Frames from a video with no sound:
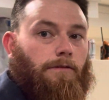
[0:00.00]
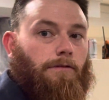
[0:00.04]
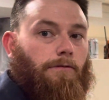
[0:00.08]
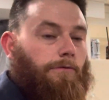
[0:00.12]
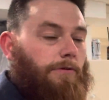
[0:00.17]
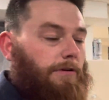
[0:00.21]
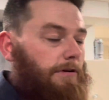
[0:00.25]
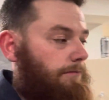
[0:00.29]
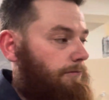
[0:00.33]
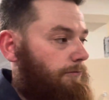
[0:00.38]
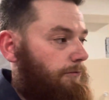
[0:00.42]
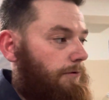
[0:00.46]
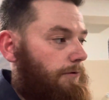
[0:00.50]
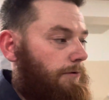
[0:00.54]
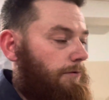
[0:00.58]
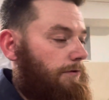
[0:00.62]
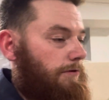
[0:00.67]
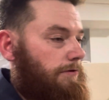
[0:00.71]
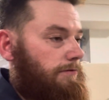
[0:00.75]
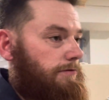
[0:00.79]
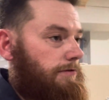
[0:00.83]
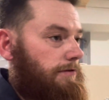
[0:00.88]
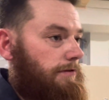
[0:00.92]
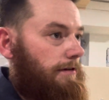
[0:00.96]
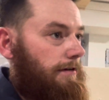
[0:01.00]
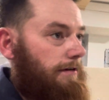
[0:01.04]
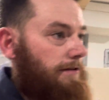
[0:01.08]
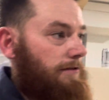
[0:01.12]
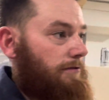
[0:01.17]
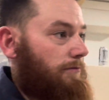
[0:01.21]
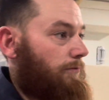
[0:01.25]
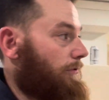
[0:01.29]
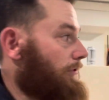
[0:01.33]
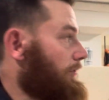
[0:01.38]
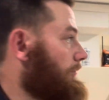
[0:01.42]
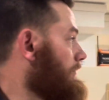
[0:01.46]
the way. We were using it as a
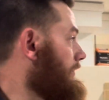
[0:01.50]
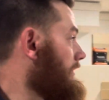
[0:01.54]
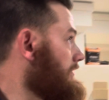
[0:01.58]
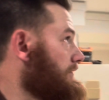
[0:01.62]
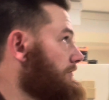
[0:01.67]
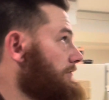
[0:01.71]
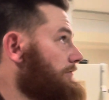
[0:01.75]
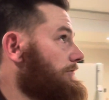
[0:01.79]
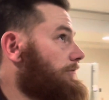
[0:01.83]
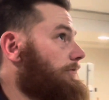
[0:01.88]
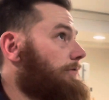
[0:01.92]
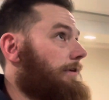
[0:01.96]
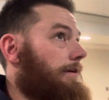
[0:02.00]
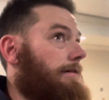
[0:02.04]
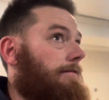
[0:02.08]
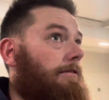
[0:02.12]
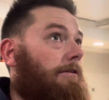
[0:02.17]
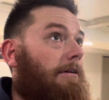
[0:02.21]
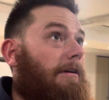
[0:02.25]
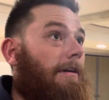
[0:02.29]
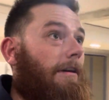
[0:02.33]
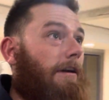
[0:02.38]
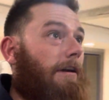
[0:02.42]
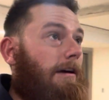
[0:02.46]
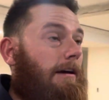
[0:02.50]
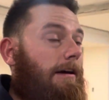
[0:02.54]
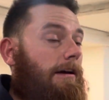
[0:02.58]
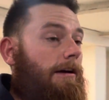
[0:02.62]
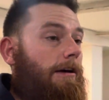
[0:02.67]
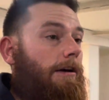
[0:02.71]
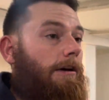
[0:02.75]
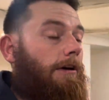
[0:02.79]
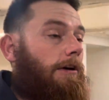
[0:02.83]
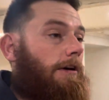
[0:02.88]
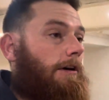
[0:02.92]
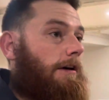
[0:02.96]
workbench or whatever.
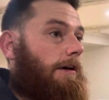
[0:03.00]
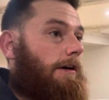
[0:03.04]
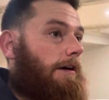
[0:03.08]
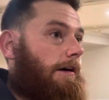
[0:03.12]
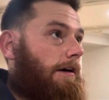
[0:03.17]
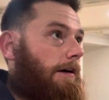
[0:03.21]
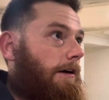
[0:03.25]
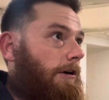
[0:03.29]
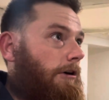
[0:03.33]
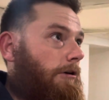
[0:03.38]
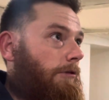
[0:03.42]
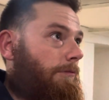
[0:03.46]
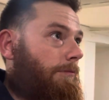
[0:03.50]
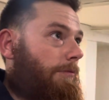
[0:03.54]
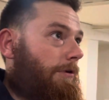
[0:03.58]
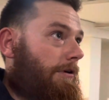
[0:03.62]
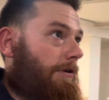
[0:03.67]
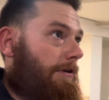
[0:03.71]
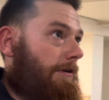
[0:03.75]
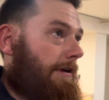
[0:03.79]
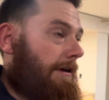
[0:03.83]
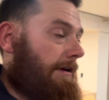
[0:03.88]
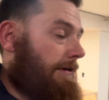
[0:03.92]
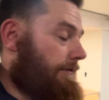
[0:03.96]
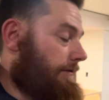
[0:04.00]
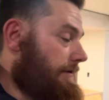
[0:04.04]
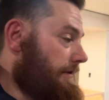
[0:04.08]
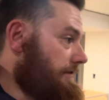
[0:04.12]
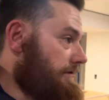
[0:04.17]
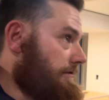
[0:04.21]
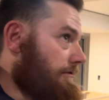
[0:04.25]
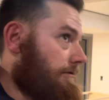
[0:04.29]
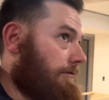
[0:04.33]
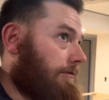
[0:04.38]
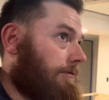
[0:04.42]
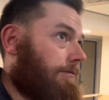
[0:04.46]
But anyway,
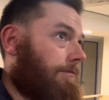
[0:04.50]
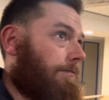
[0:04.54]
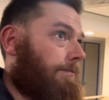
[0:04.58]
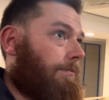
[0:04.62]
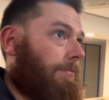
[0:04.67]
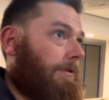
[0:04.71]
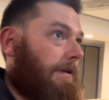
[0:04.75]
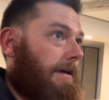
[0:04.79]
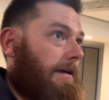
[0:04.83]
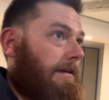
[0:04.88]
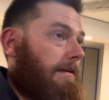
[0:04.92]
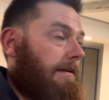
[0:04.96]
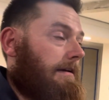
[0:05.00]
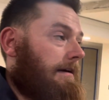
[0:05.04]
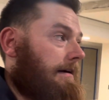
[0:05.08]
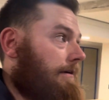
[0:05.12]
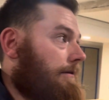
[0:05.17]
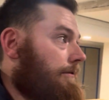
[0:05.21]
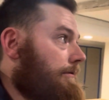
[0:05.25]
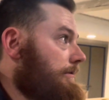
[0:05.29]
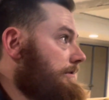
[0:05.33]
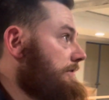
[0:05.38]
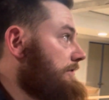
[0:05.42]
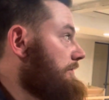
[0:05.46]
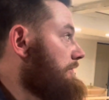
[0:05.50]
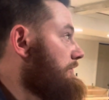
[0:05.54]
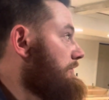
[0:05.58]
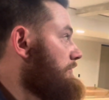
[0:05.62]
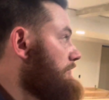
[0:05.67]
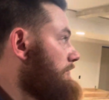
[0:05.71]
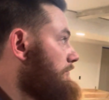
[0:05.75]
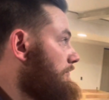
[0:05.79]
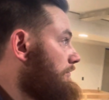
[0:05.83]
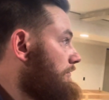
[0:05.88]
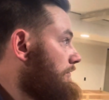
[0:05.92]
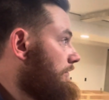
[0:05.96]
so plan now is
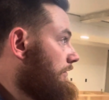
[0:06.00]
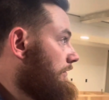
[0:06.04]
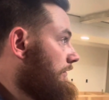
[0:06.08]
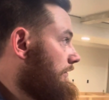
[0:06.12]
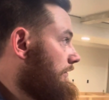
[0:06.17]
to